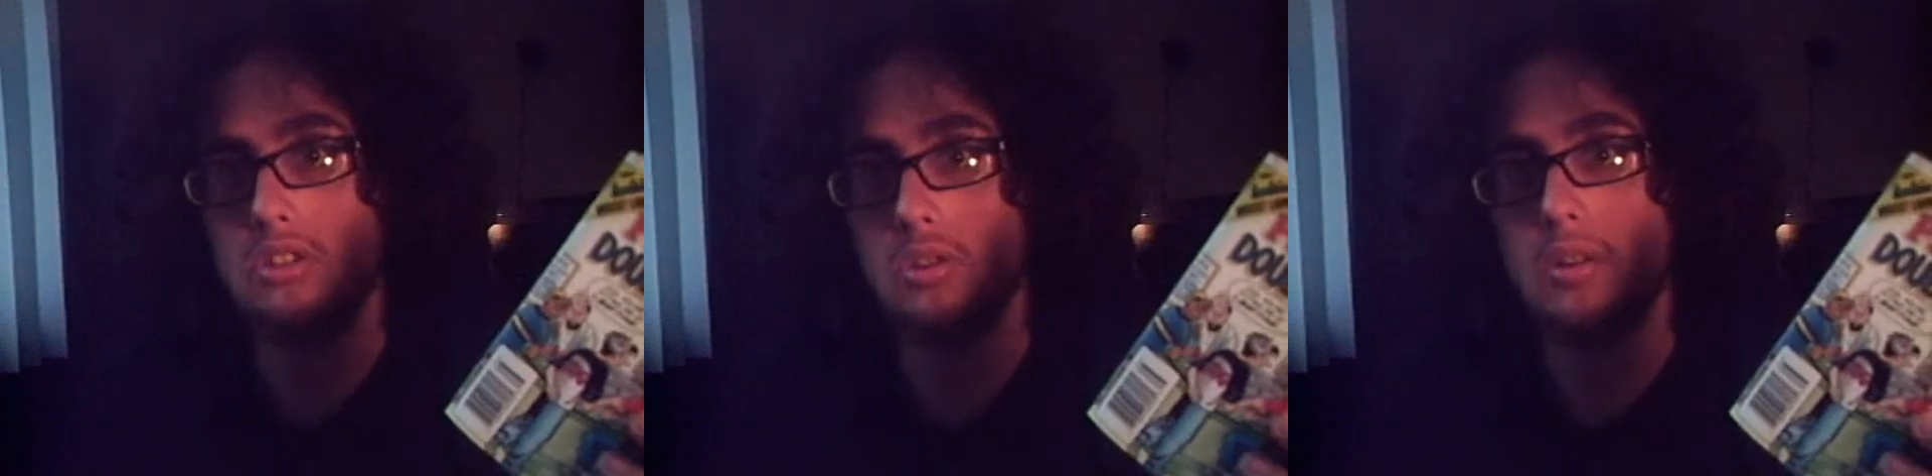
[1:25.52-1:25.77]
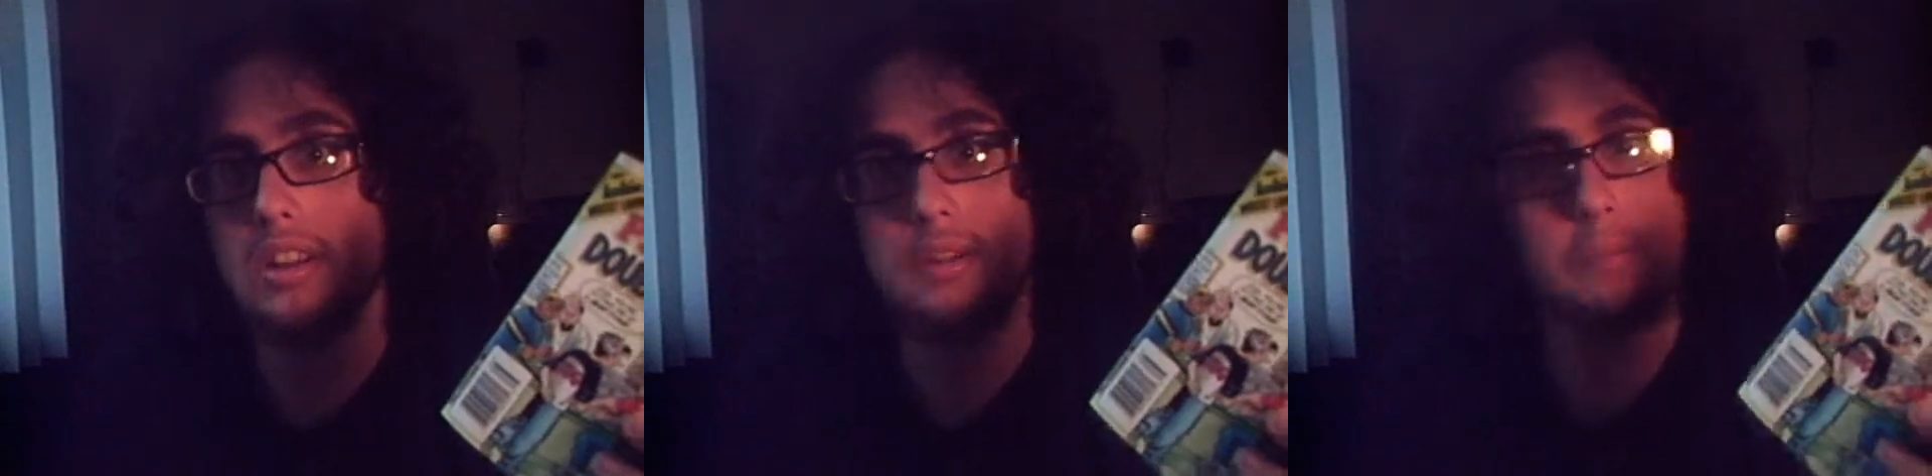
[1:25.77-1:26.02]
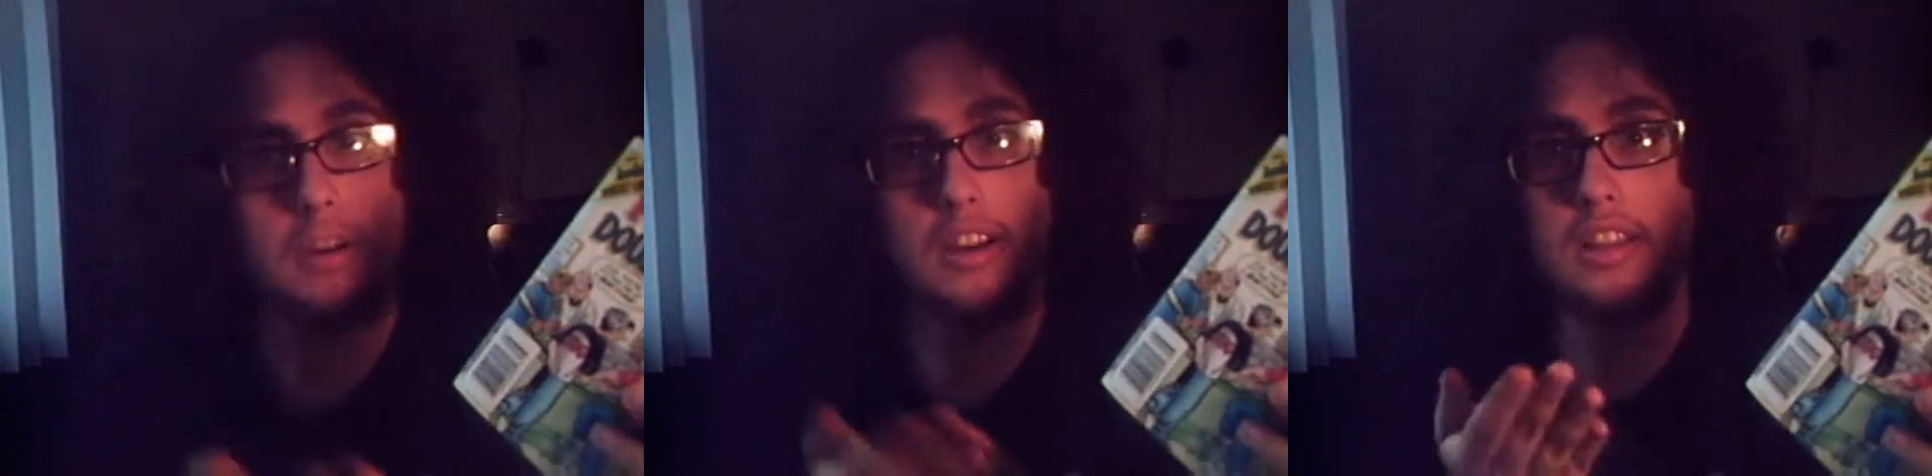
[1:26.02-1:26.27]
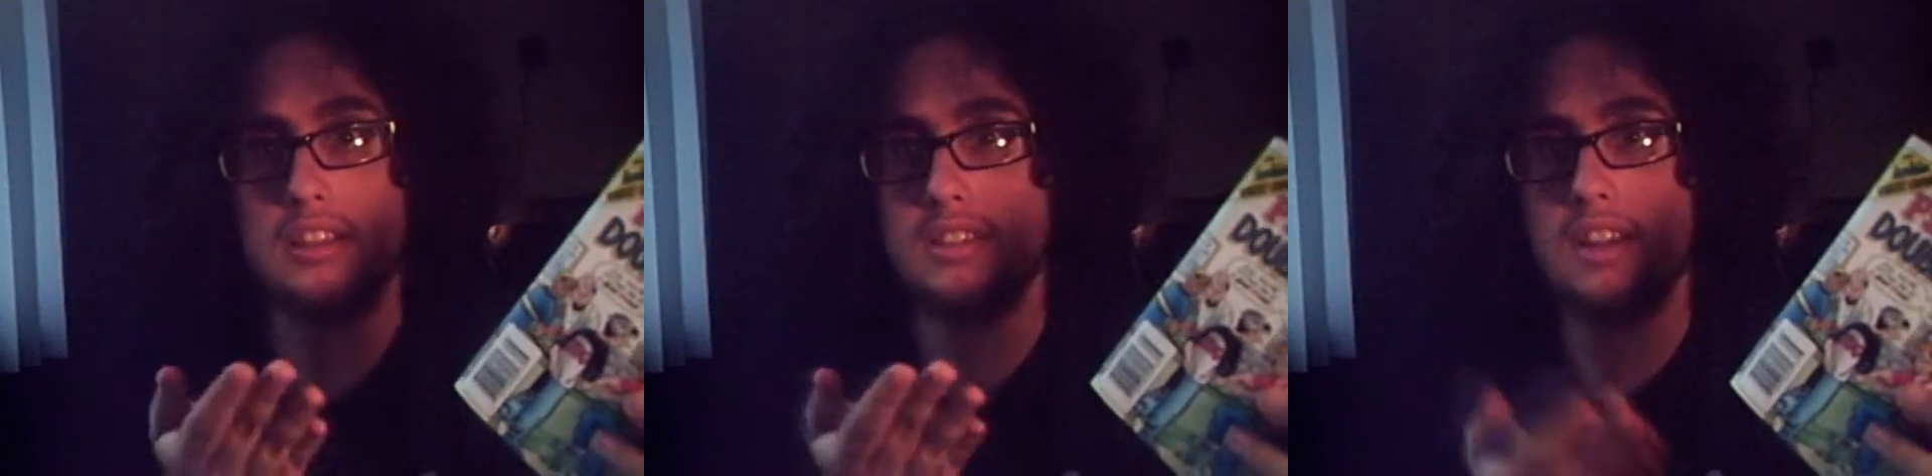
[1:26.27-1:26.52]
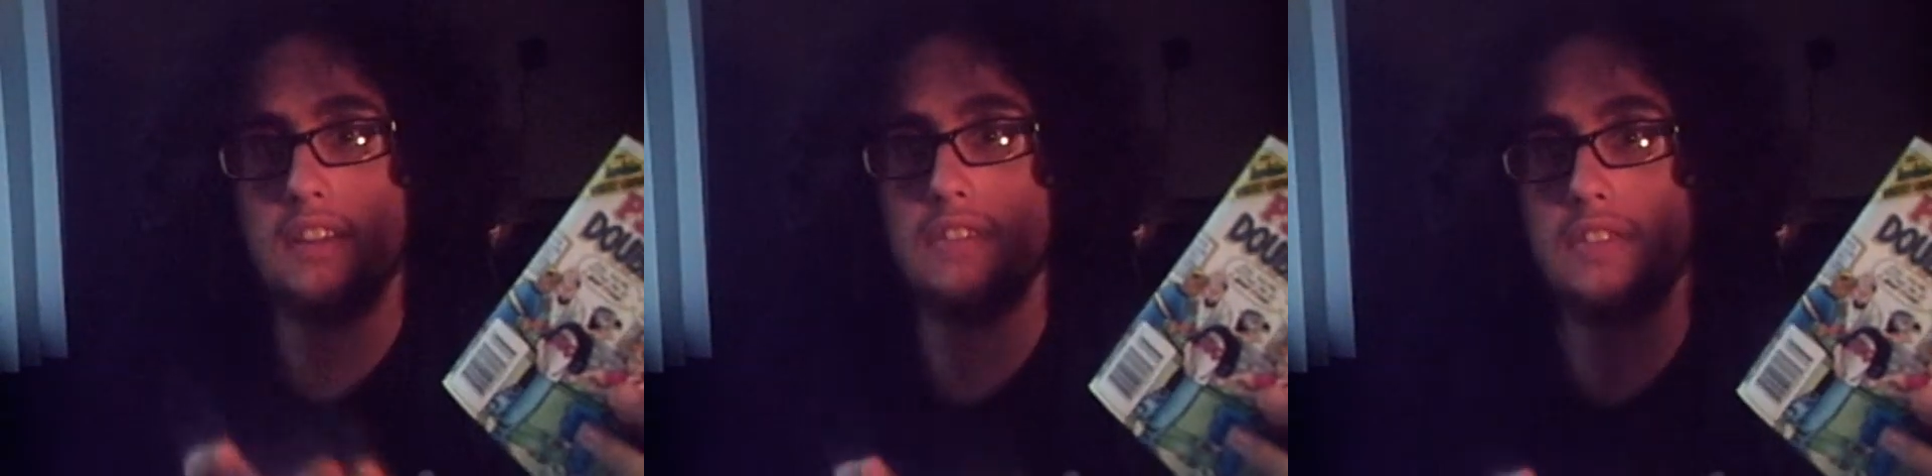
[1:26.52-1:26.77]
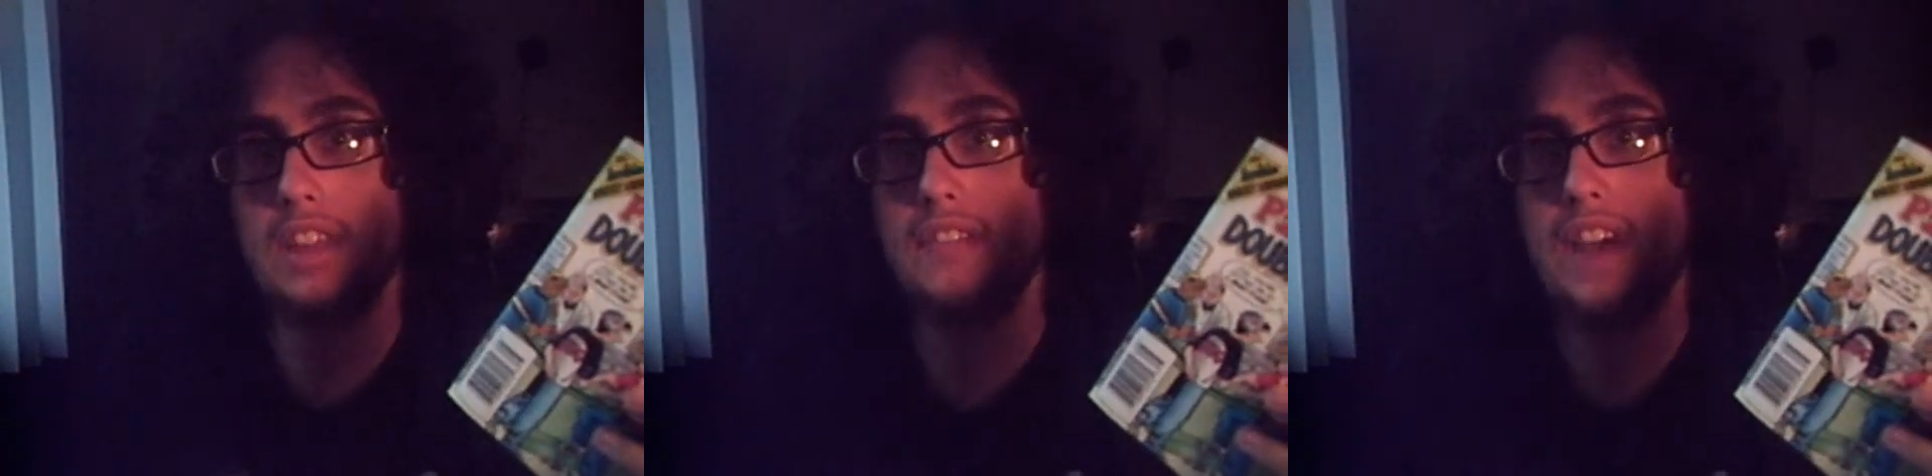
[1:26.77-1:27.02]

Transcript: new stories and put in stuff